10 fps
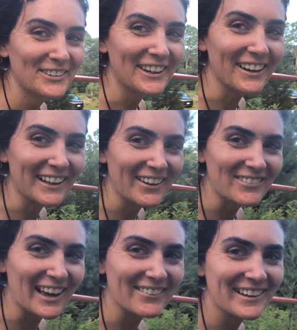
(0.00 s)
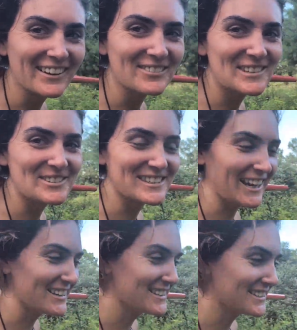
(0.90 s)
We all have that. We all have 2
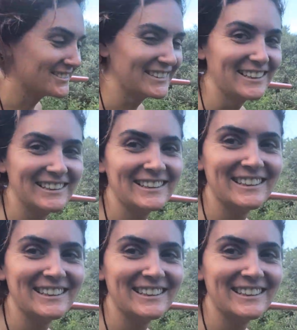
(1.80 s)
sides, don't we?